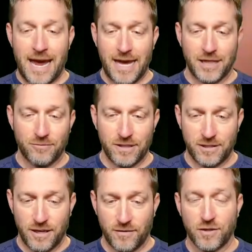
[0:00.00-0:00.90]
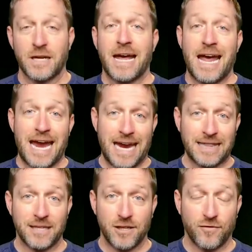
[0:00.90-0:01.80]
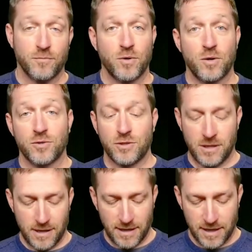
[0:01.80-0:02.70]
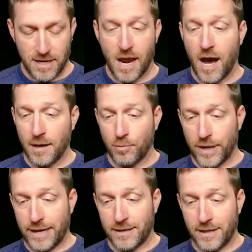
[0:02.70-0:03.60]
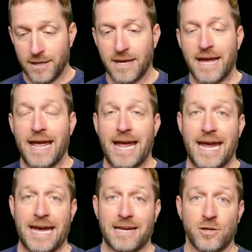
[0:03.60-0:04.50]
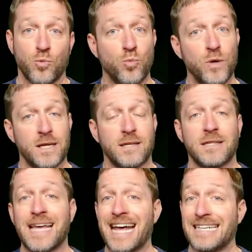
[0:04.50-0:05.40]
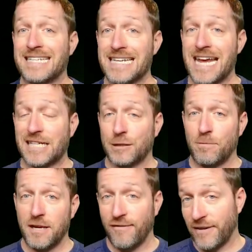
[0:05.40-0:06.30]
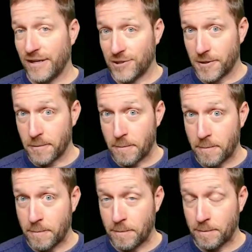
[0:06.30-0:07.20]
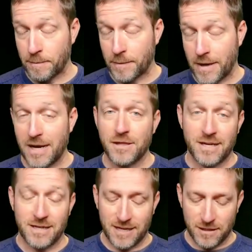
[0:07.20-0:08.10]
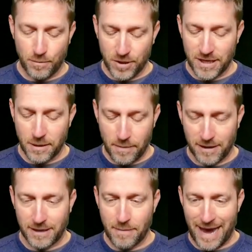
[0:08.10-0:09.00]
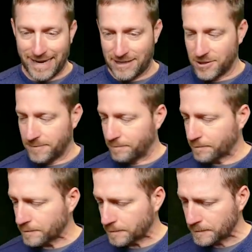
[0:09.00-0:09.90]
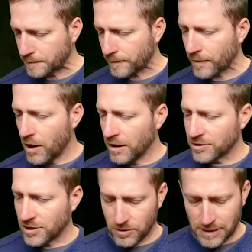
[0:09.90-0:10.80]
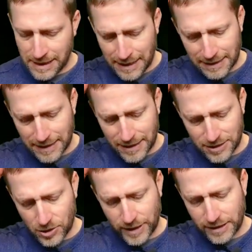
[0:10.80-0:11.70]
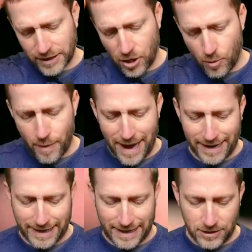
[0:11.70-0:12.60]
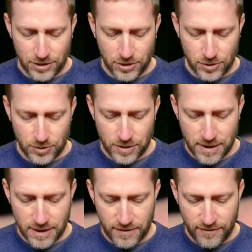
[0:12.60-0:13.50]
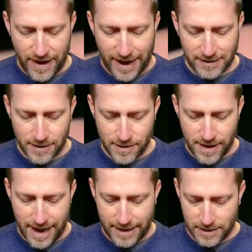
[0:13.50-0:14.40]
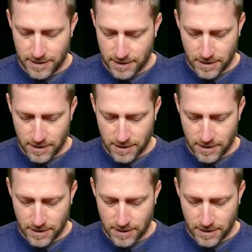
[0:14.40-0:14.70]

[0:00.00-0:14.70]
and the receiver, and the different modes, non-branded, and with that DSP feature, I think that's a pretty compelling package. Also, let us quickly go back into the fact that